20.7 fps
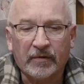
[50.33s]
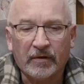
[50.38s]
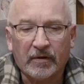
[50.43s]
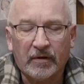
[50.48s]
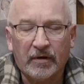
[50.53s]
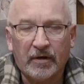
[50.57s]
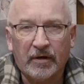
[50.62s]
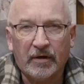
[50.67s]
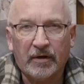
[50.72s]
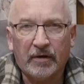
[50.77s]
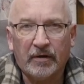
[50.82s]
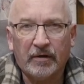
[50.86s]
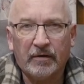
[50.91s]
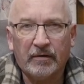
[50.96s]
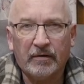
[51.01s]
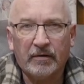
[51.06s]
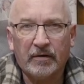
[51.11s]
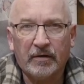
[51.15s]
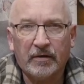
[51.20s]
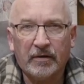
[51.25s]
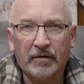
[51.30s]

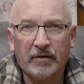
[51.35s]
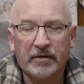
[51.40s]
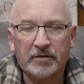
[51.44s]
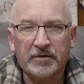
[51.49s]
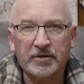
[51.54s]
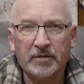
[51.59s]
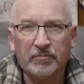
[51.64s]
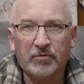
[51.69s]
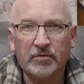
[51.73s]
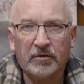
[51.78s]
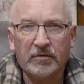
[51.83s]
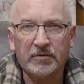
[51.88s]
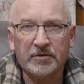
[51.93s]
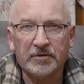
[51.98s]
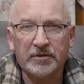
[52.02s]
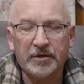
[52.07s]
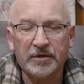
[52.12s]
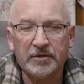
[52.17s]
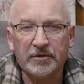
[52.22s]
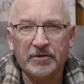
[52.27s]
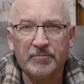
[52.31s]
and it sometimes
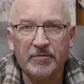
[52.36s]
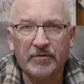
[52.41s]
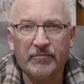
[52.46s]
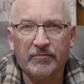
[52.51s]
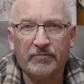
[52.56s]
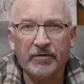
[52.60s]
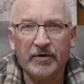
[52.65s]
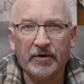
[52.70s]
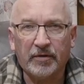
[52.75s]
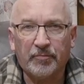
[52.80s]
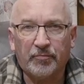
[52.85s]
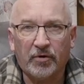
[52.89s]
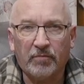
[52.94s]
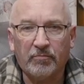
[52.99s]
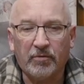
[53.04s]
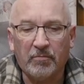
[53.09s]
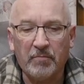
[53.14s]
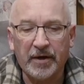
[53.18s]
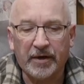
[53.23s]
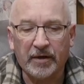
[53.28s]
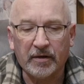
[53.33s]
tends to be fairly
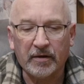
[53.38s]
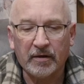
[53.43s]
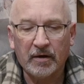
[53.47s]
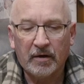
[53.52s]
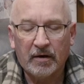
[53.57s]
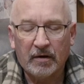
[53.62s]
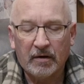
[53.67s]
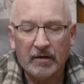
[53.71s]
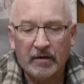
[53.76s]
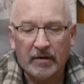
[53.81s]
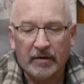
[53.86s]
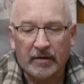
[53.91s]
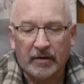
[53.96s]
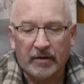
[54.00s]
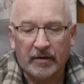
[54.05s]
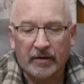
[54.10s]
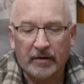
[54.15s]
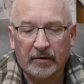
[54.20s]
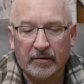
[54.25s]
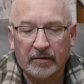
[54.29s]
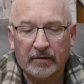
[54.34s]
problematic,
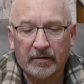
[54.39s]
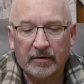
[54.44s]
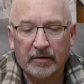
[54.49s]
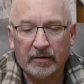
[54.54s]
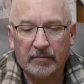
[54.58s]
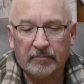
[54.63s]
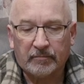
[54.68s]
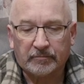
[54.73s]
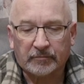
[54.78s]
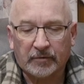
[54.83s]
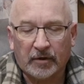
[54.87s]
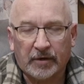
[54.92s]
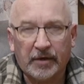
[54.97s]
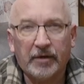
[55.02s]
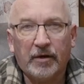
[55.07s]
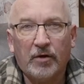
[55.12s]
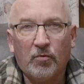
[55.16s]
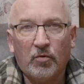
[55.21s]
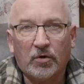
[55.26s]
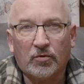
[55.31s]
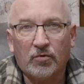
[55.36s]
and I don't
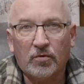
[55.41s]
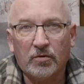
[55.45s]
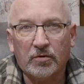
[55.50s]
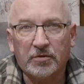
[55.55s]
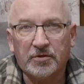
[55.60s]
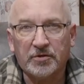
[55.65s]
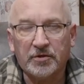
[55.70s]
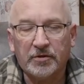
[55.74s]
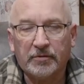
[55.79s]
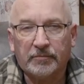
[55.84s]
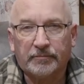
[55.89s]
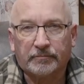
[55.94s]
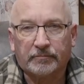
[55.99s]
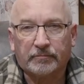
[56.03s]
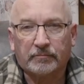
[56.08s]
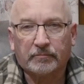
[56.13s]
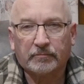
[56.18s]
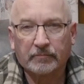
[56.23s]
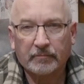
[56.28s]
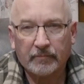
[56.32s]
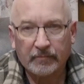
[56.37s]
know what causes it,
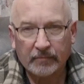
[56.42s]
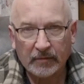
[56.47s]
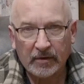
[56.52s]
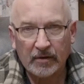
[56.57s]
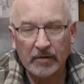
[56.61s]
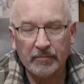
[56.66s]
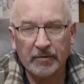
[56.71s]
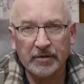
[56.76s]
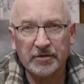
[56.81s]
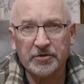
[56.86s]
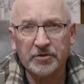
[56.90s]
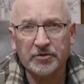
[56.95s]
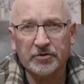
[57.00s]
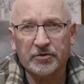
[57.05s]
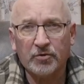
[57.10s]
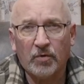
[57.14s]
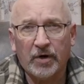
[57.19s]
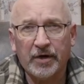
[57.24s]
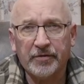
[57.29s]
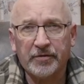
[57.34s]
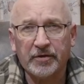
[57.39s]
but it's just
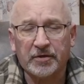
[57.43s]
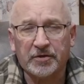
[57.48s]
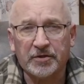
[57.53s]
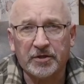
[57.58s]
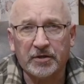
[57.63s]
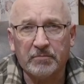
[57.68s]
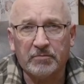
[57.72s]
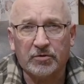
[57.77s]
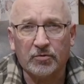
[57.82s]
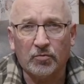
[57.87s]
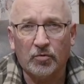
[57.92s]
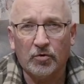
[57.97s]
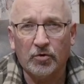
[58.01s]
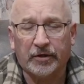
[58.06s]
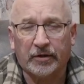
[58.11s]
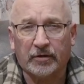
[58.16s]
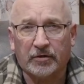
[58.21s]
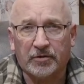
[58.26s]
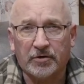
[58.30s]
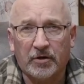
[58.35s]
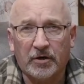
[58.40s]
the way that it seems to
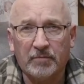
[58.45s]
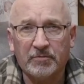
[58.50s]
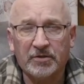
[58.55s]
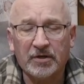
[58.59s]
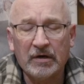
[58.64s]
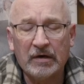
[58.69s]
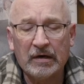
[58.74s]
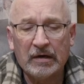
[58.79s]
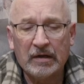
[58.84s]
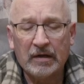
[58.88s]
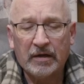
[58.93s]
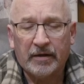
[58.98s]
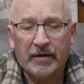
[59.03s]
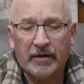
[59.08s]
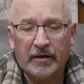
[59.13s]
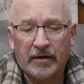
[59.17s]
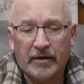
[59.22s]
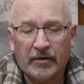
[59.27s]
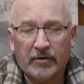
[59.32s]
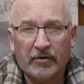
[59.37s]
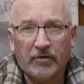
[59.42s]
work at times.
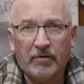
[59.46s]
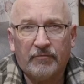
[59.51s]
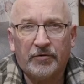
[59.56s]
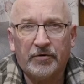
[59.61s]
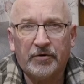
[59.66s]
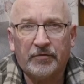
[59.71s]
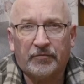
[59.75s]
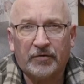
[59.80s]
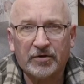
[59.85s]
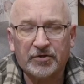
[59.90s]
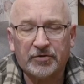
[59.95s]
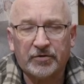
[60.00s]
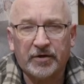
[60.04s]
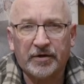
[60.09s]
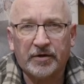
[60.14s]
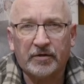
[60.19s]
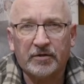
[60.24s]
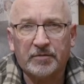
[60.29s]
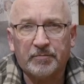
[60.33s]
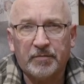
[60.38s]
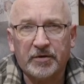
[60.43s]
And I got very
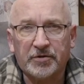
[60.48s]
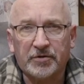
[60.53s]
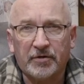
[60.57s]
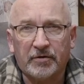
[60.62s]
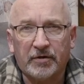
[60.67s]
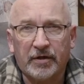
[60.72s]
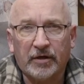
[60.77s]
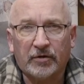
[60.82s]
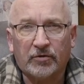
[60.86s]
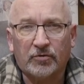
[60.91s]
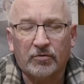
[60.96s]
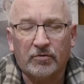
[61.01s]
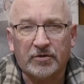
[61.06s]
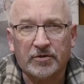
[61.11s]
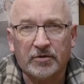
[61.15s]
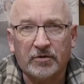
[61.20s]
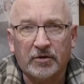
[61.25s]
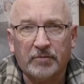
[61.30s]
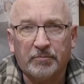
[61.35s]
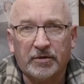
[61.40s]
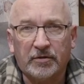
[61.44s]
frustrated, especially in the outdoor
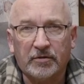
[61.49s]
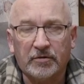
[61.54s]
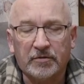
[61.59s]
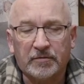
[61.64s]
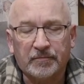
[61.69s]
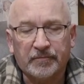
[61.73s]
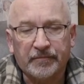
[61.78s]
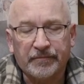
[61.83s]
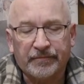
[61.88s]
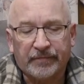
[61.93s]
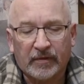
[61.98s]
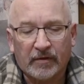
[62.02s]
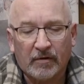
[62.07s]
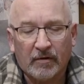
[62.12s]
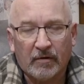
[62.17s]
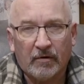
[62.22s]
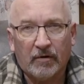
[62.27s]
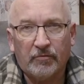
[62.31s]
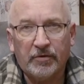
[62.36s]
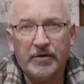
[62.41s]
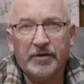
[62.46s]
side, because
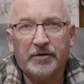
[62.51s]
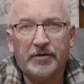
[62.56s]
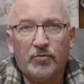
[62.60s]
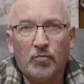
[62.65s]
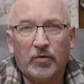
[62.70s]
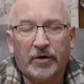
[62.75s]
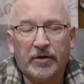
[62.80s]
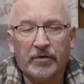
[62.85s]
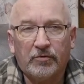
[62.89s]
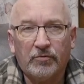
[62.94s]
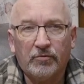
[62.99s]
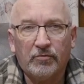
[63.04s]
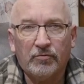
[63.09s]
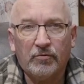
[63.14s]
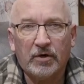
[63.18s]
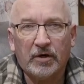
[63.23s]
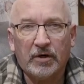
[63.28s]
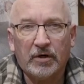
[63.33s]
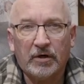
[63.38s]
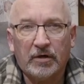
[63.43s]
I really did want to do